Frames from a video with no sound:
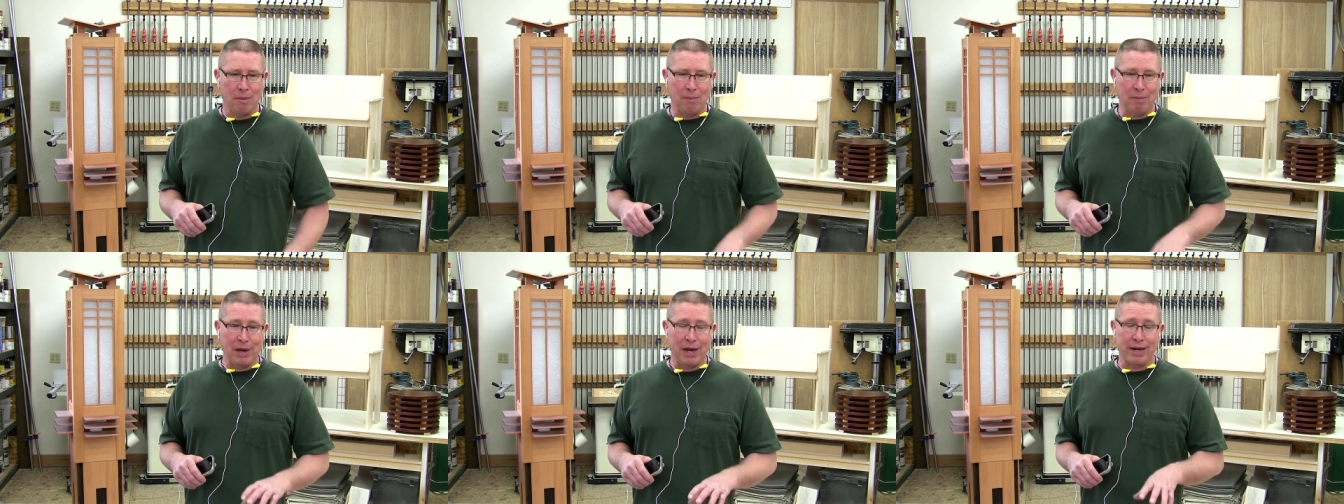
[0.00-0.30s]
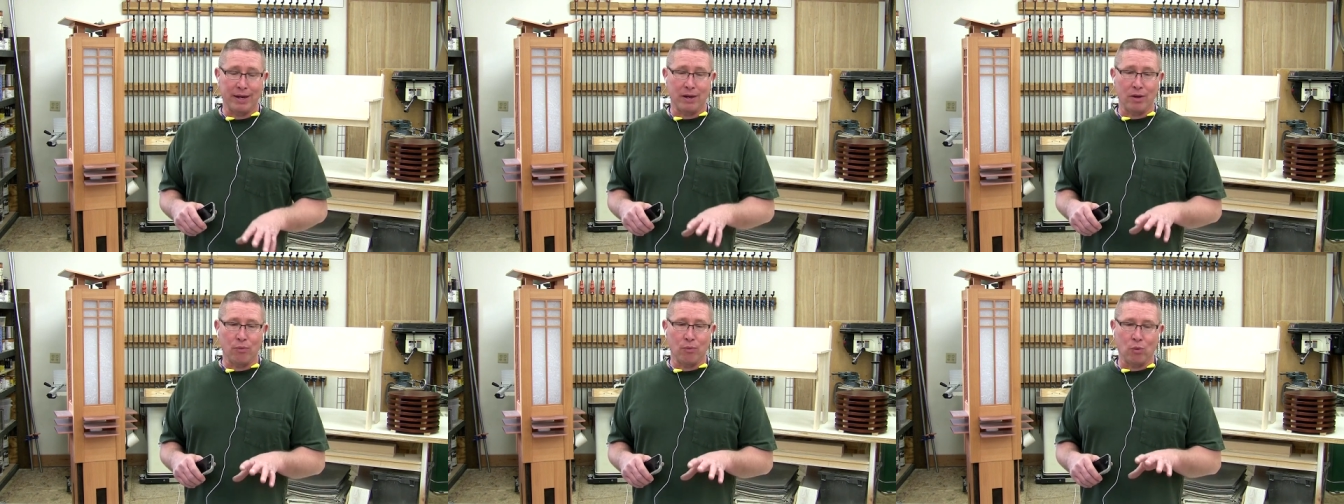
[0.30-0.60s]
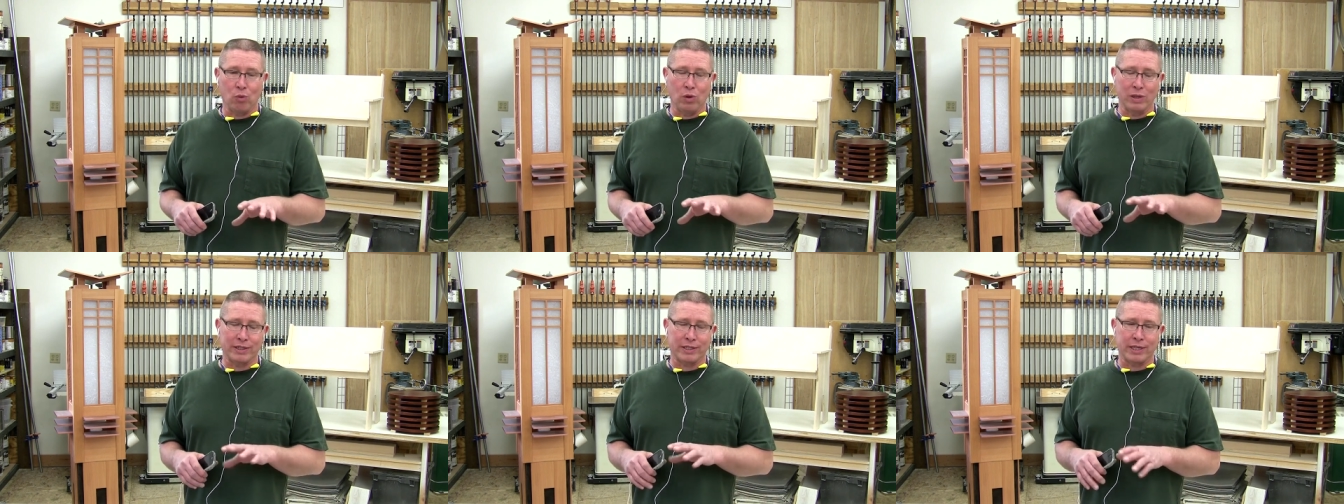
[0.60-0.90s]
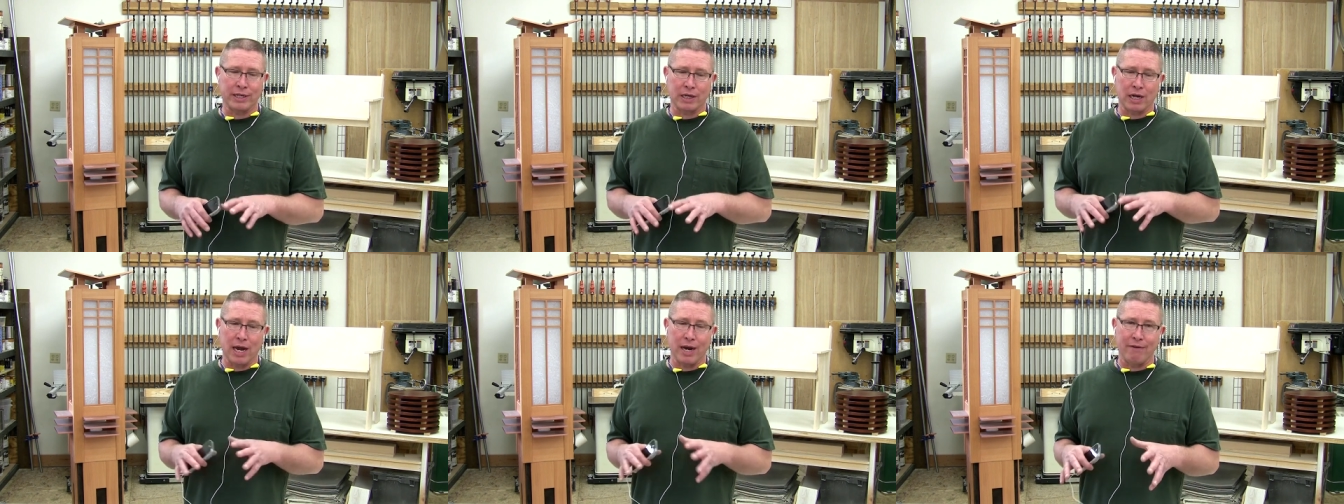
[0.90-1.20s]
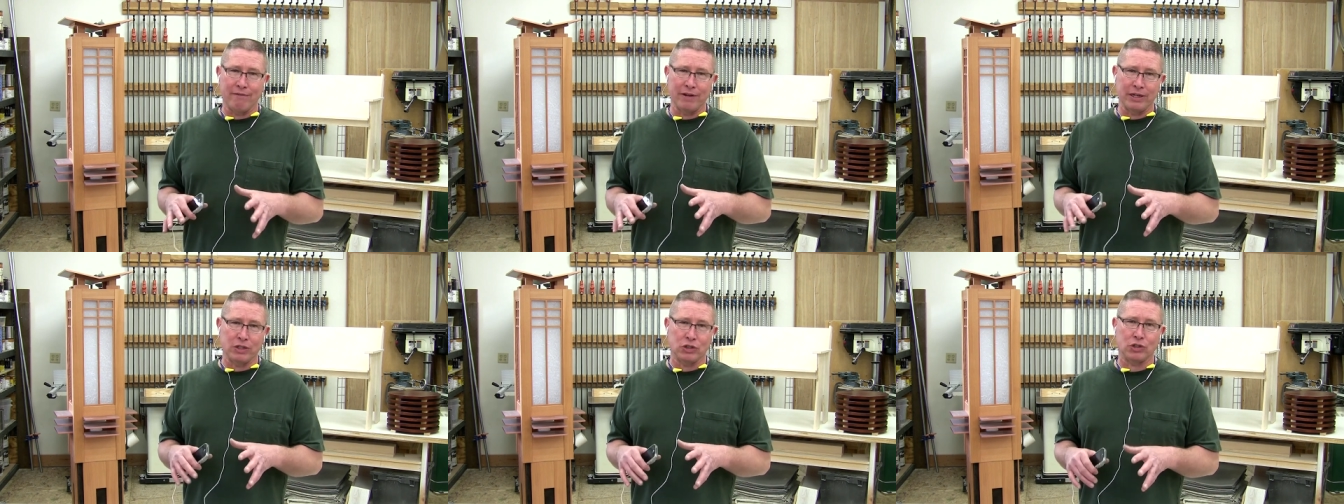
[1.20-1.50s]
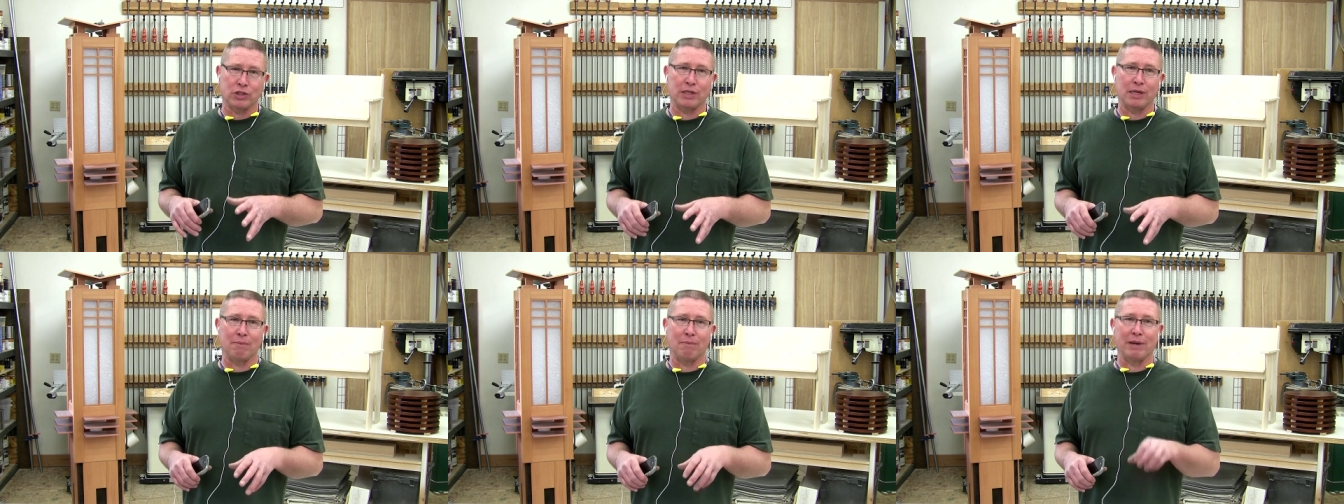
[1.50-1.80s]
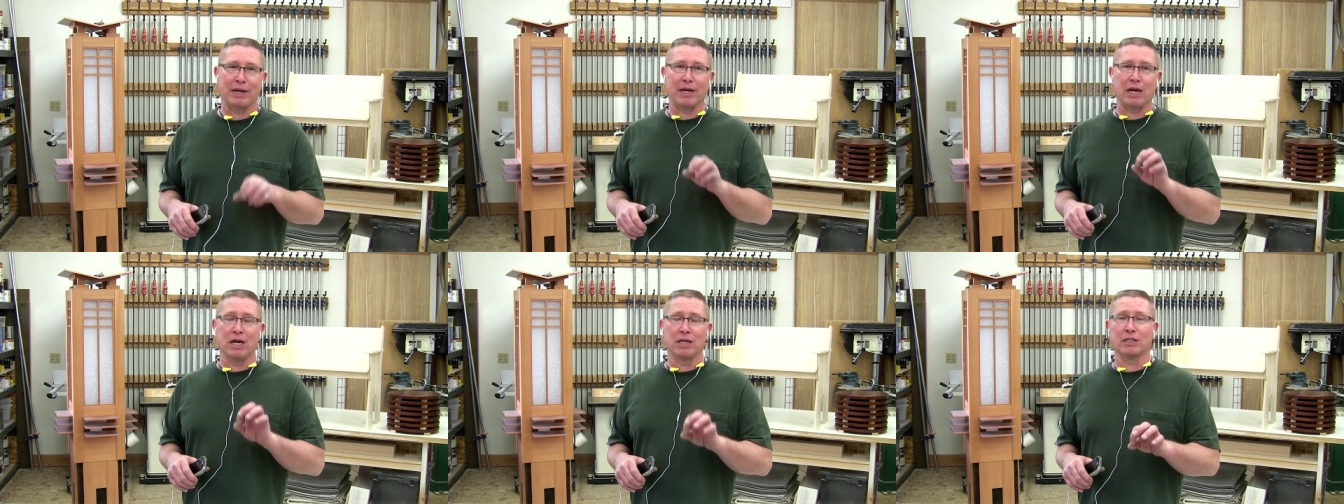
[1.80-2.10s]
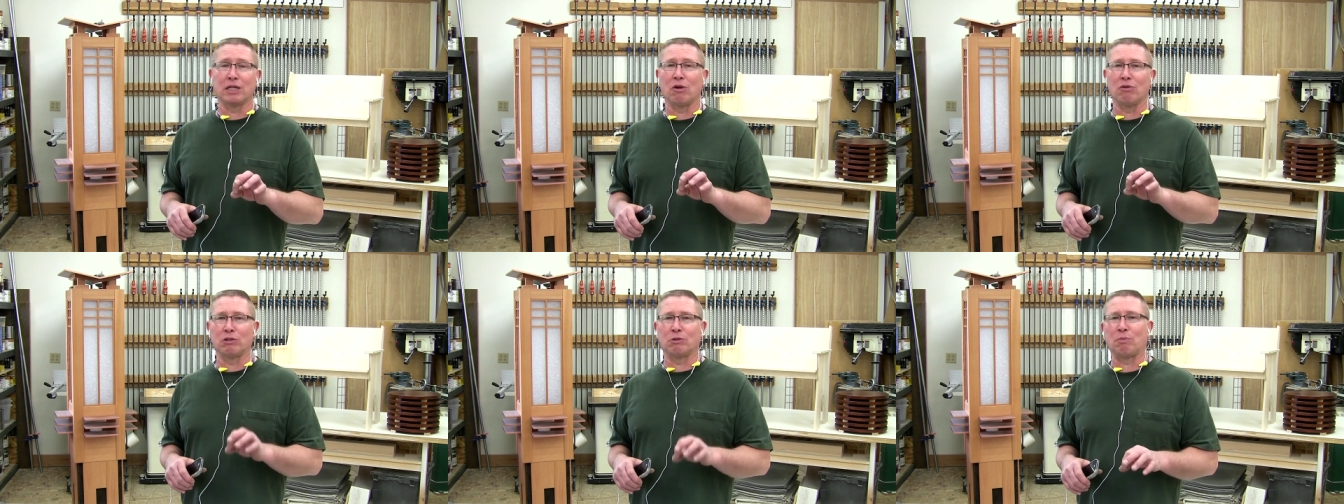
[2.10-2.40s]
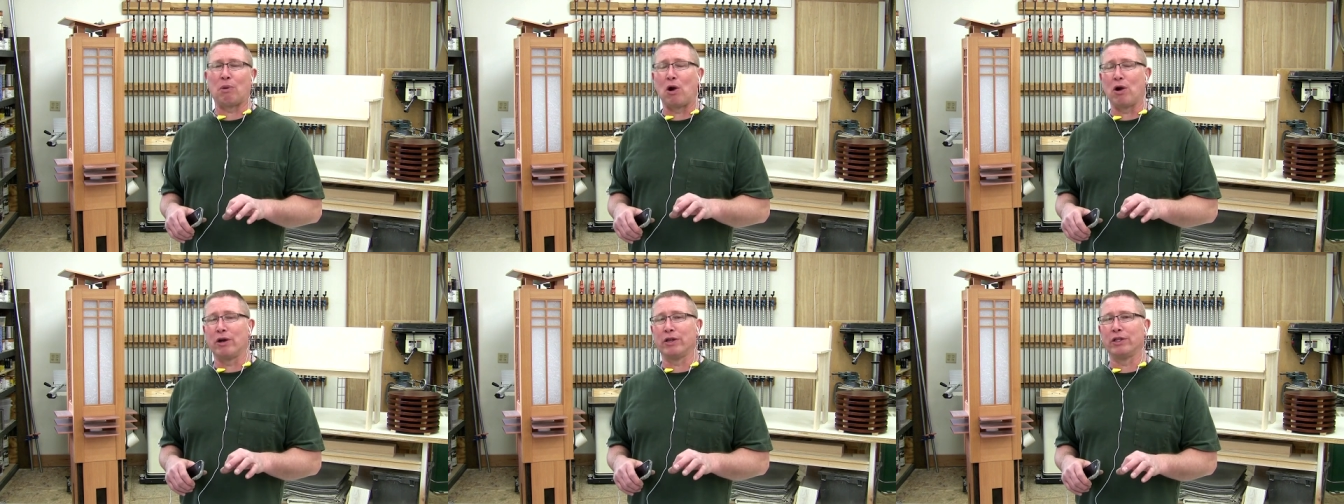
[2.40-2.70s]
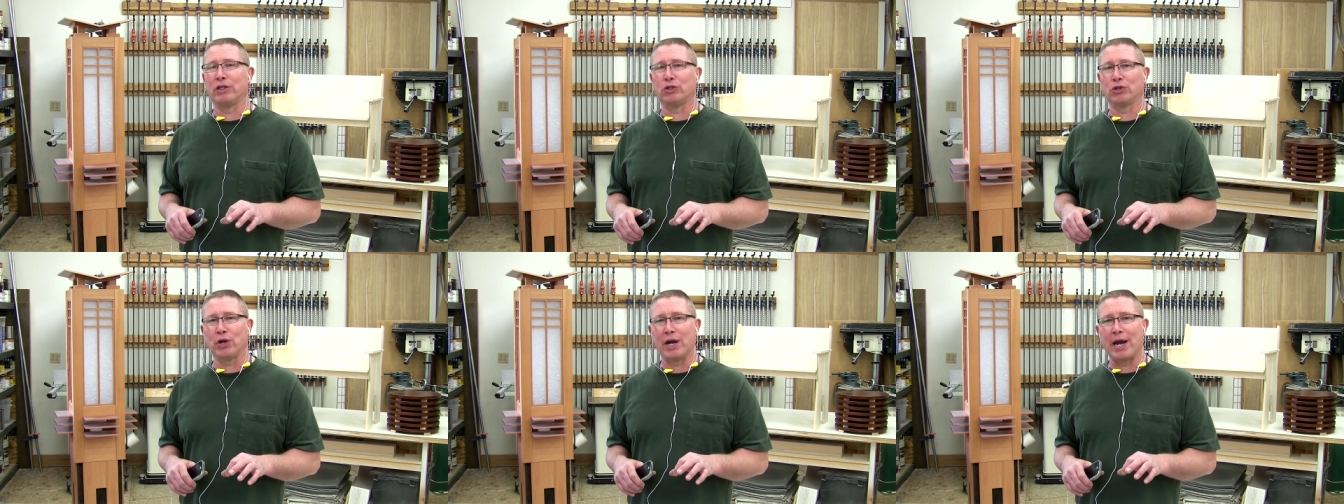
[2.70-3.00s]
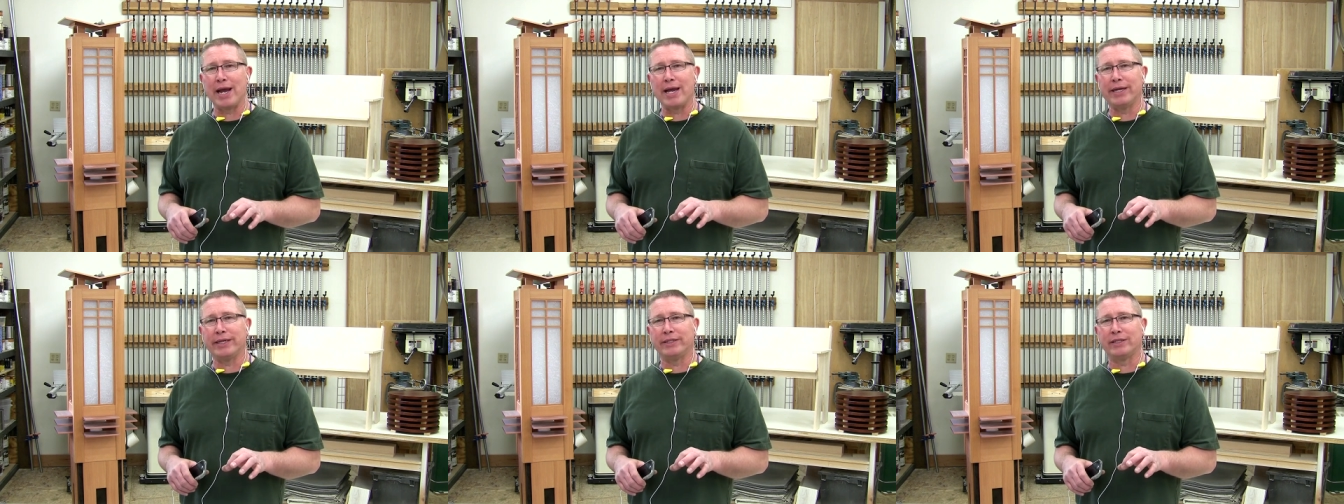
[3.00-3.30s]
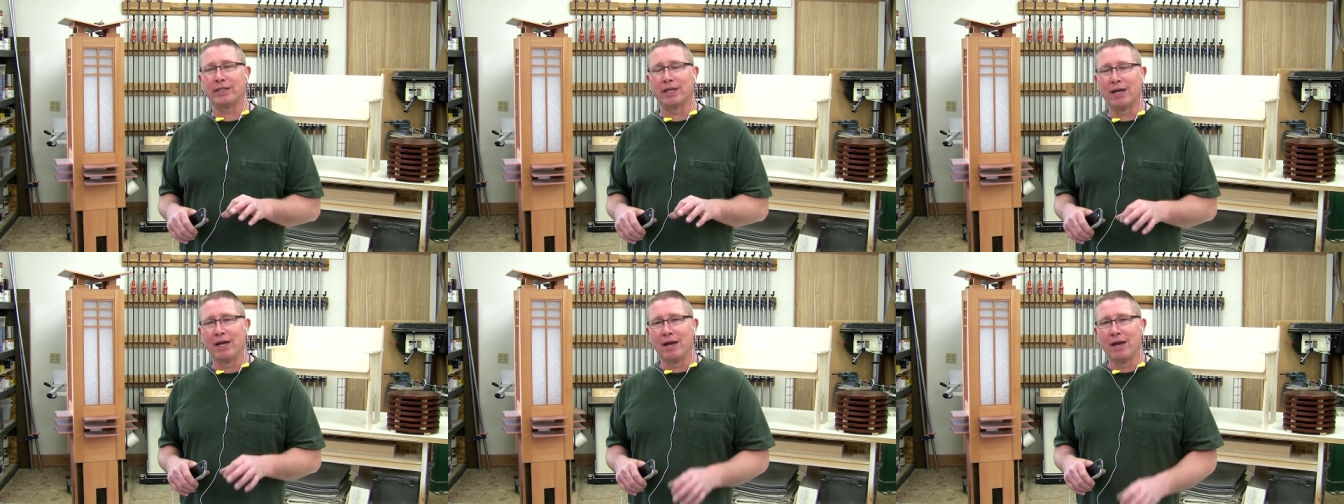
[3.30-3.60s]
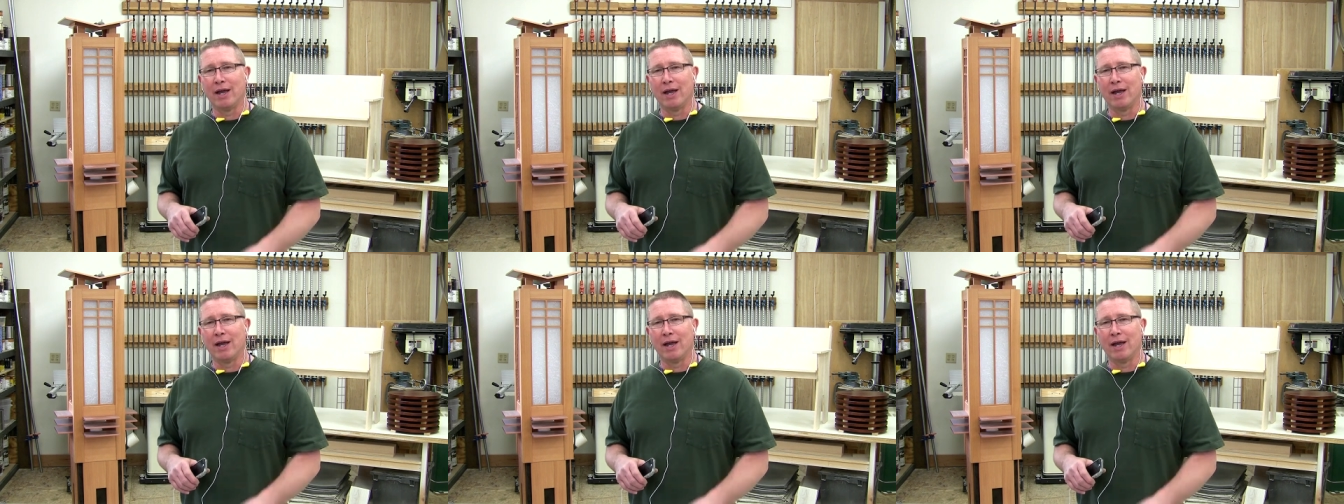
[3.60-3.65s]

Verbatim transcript: But what's kind of interesting, because I was part of the trades,